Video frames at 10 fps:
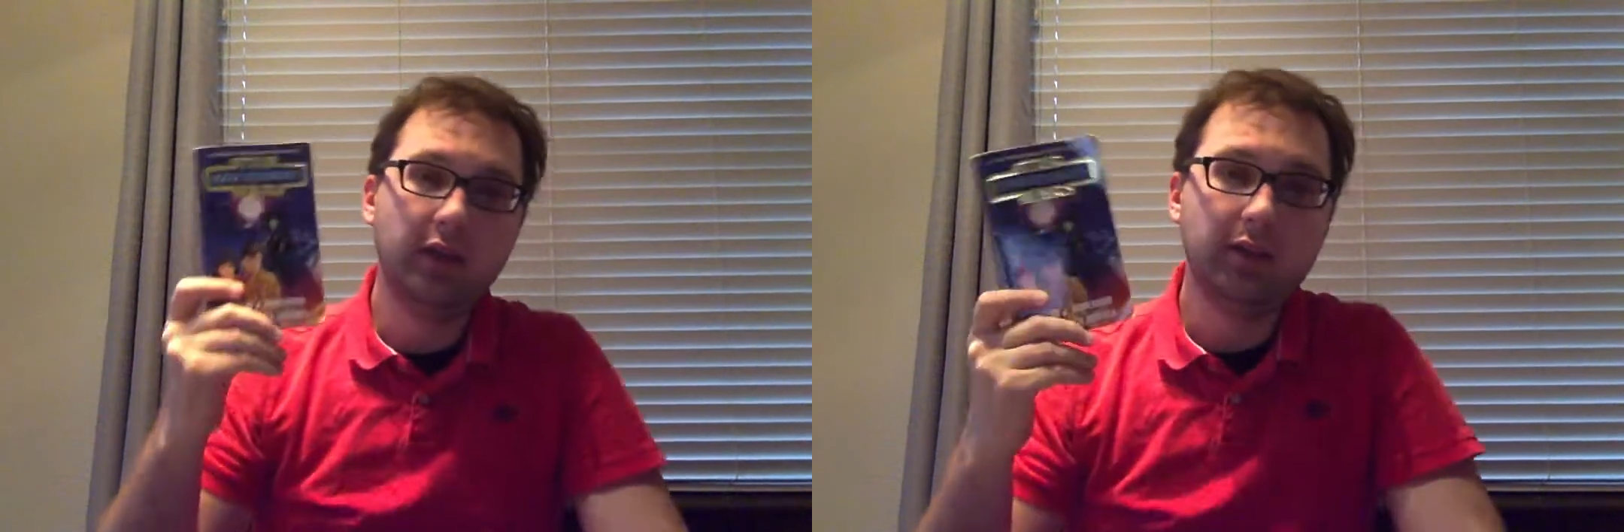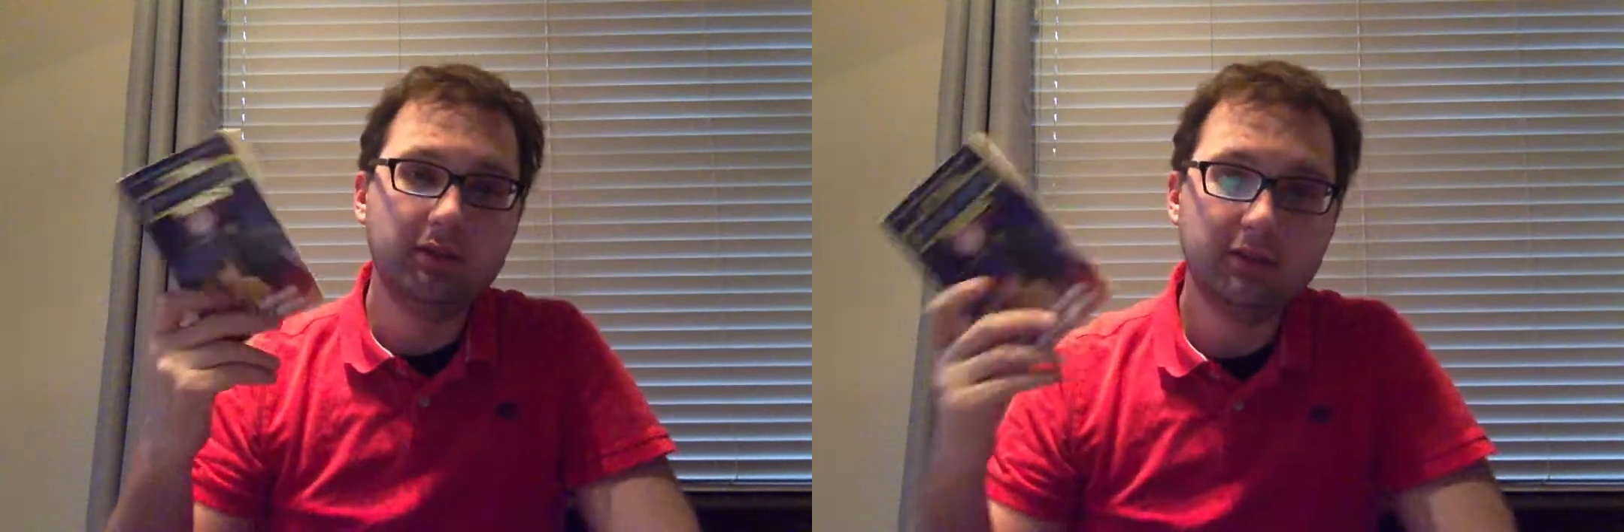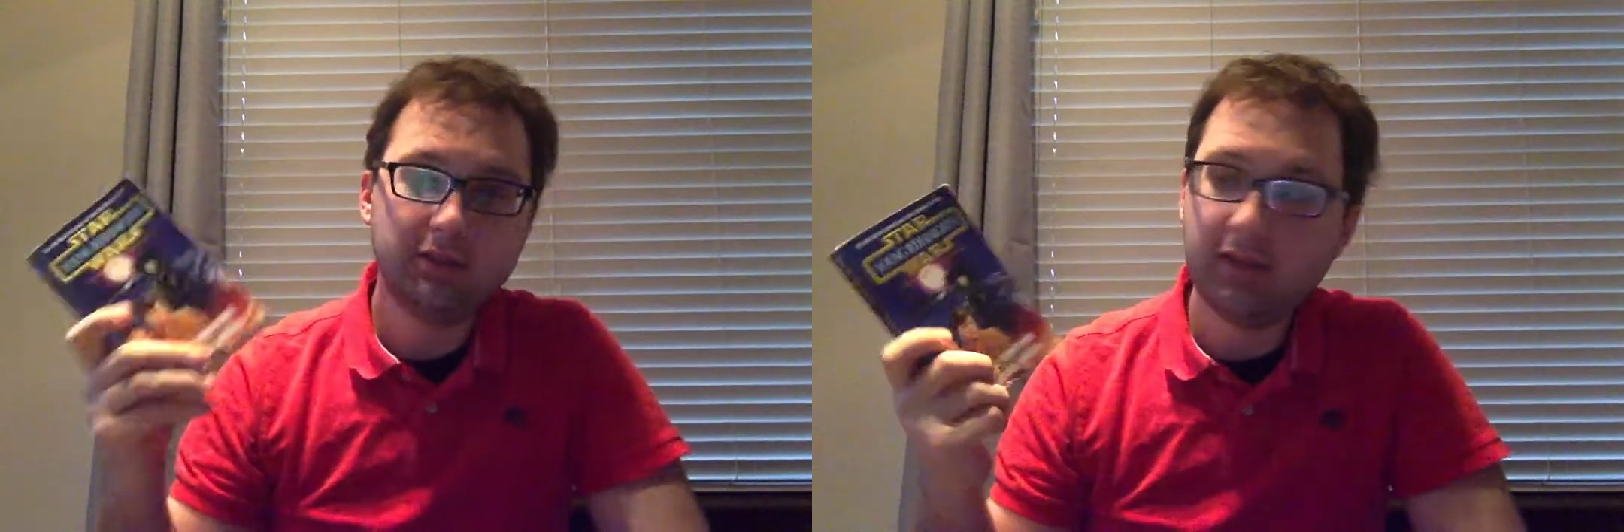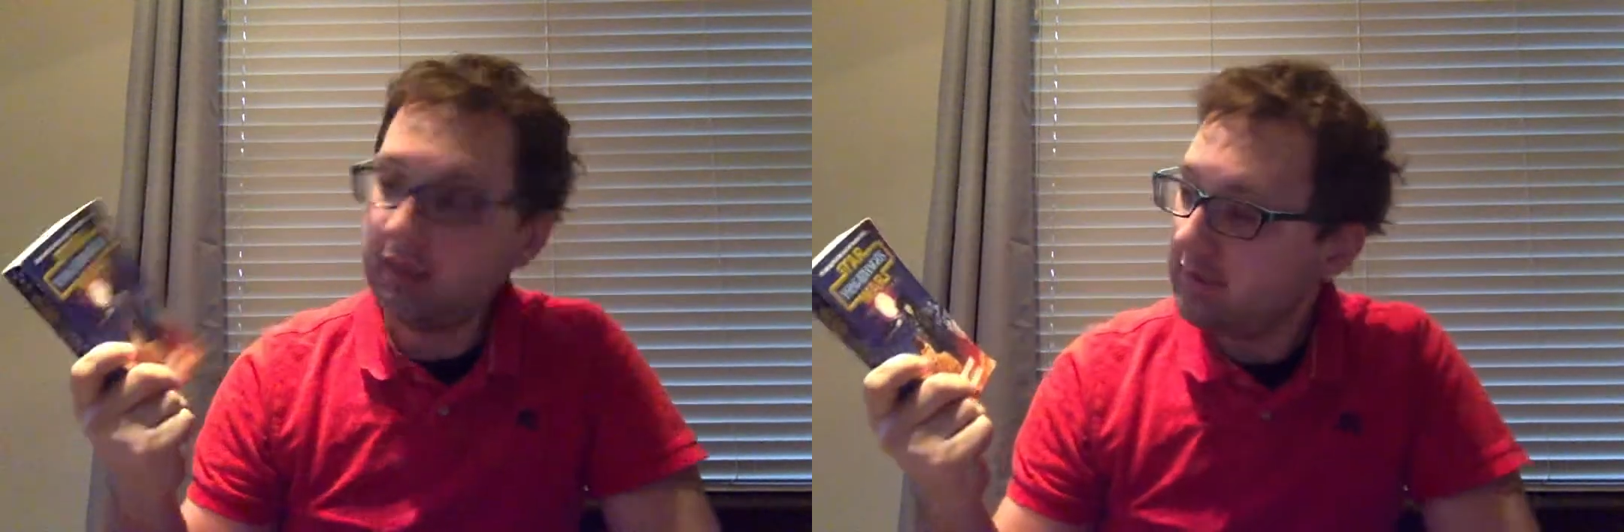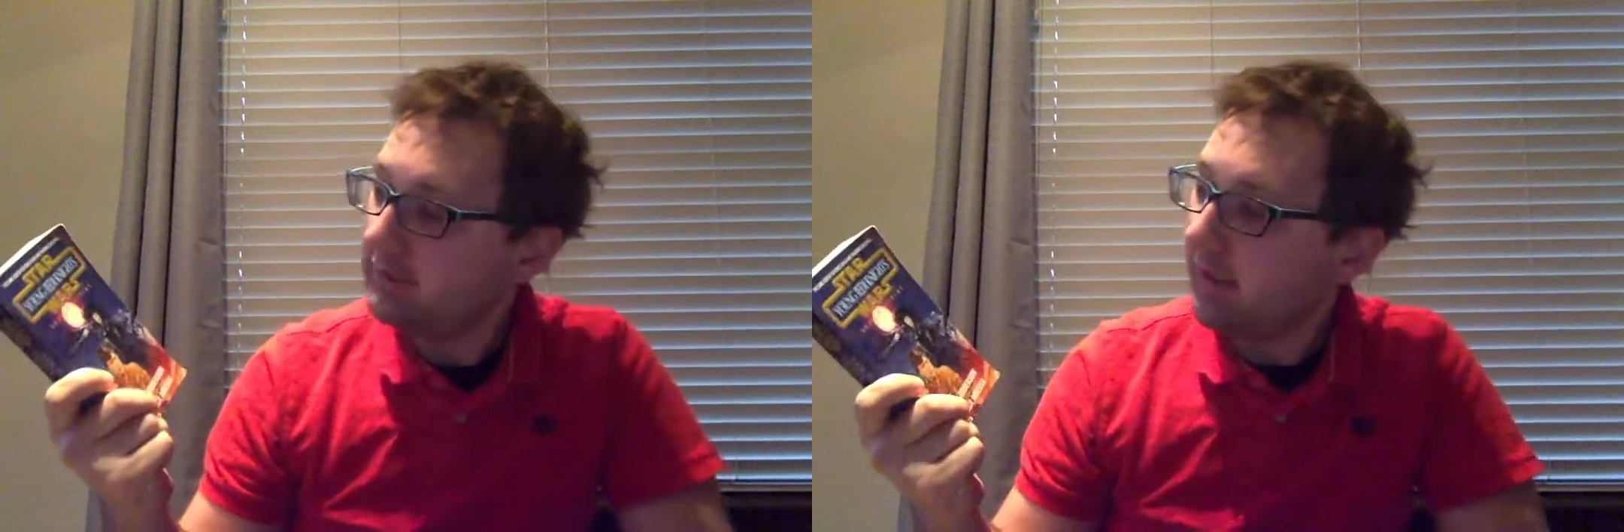This is
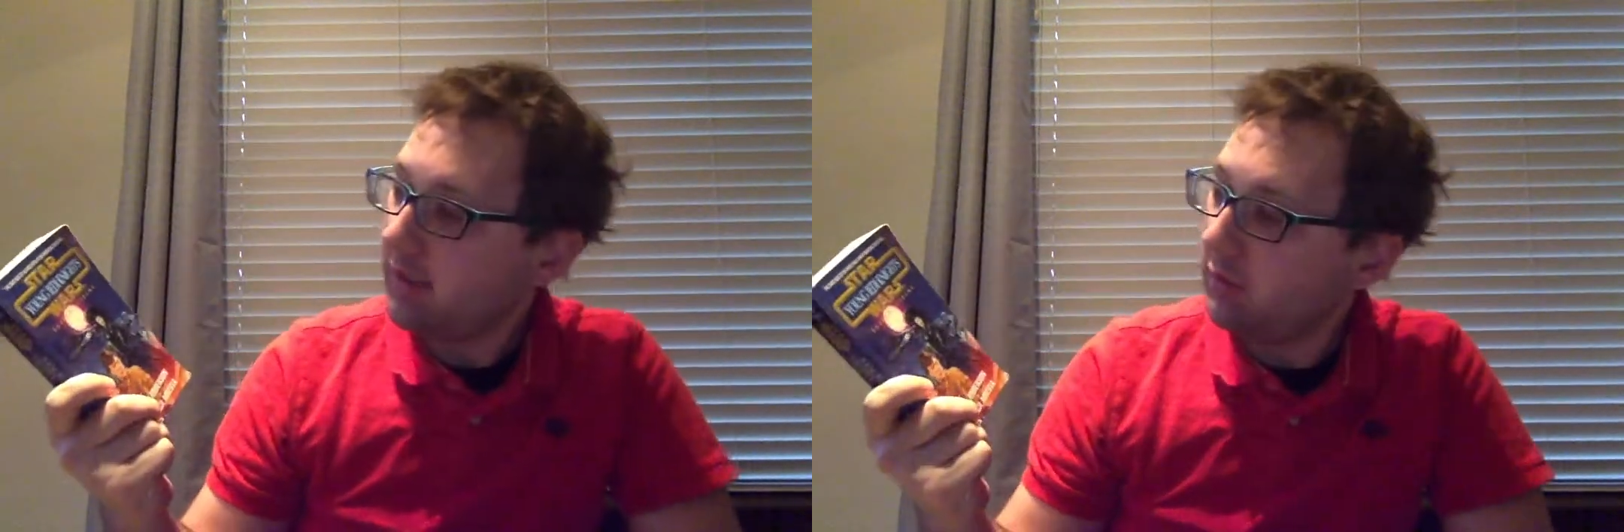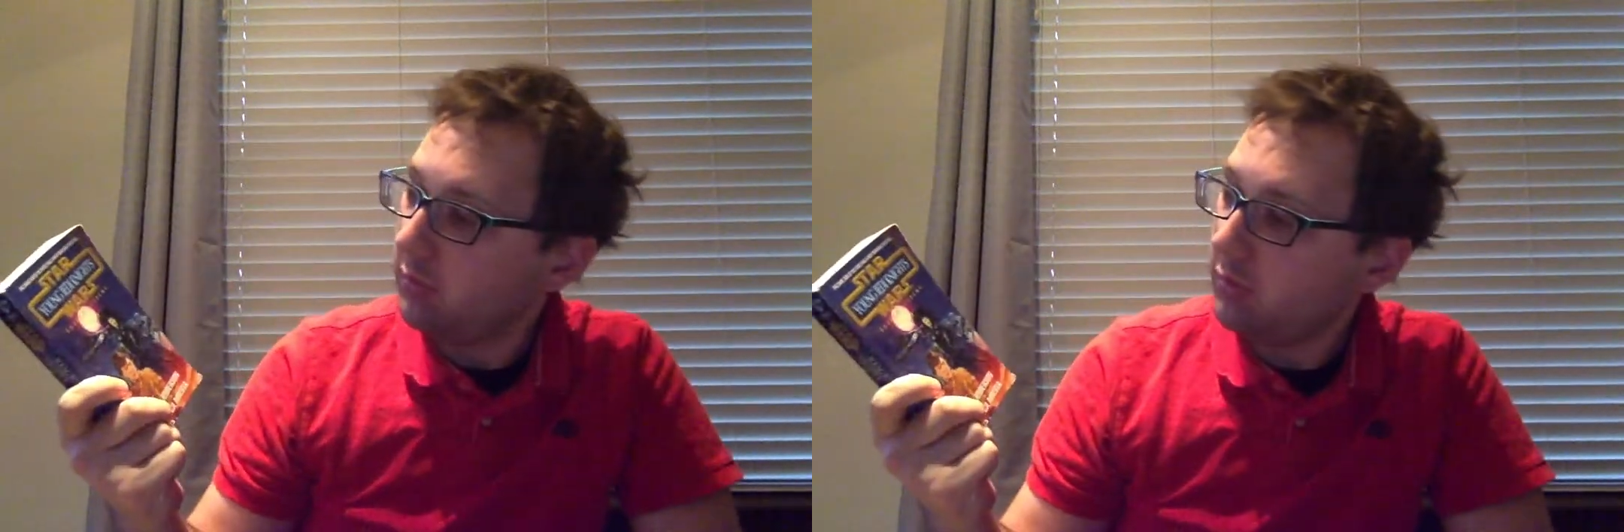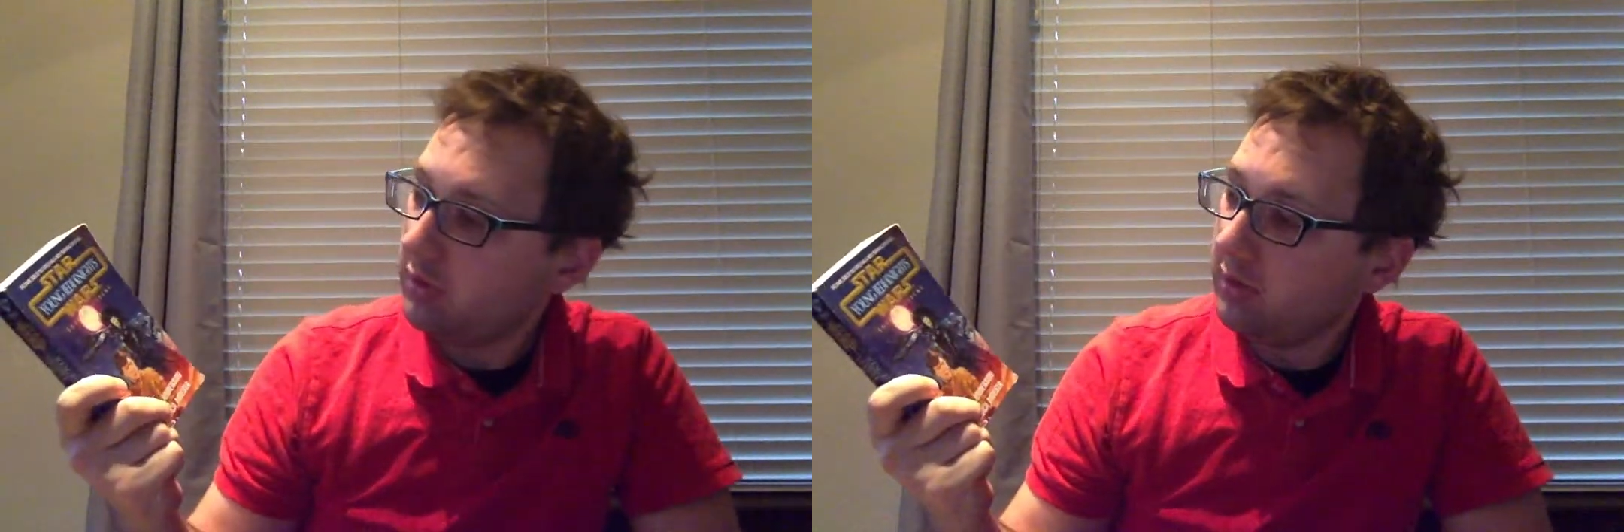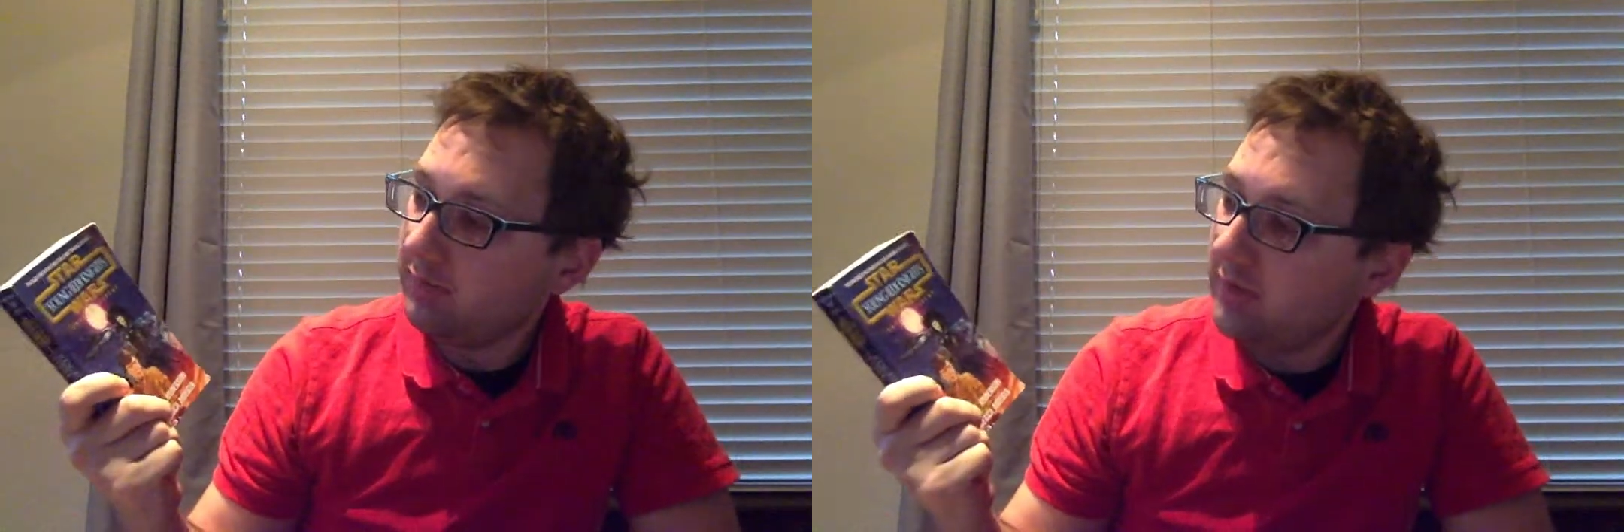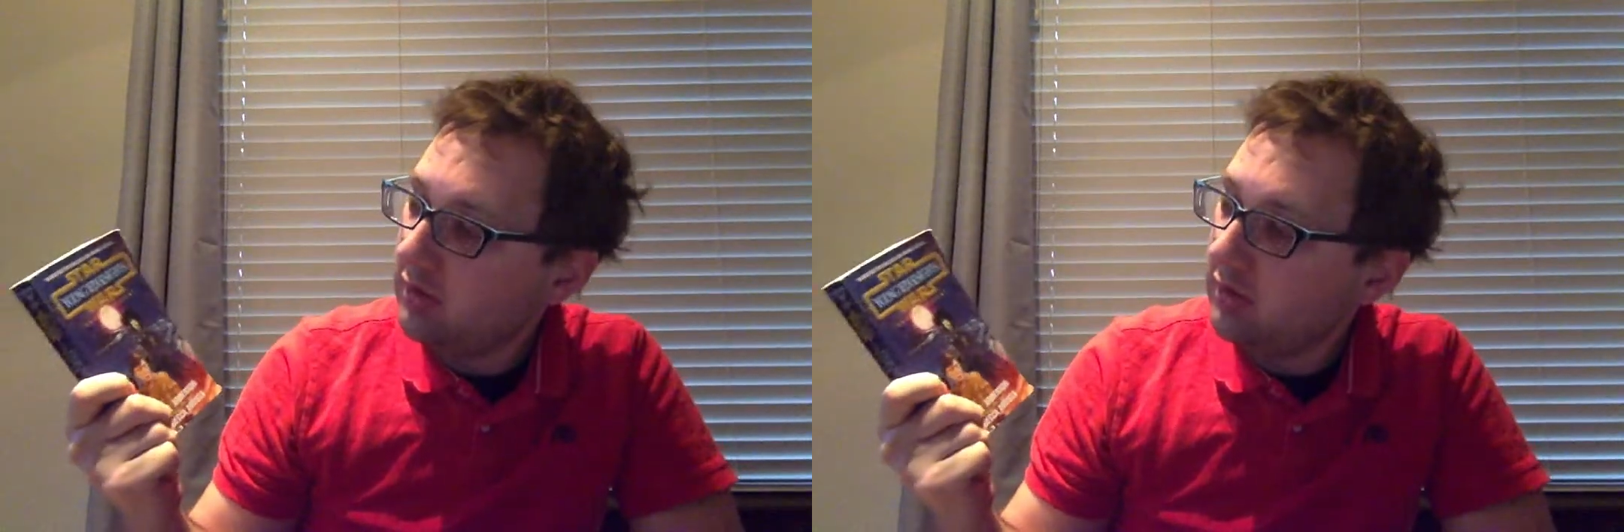the second book of the